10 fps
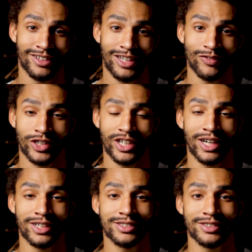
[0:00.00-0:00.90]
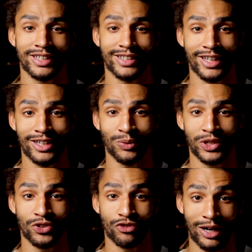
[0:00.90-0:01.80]
Even on a nice sunny day
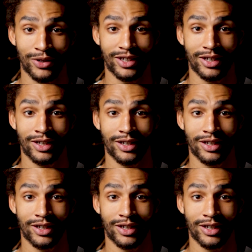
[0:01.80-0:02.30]
when you're drowning.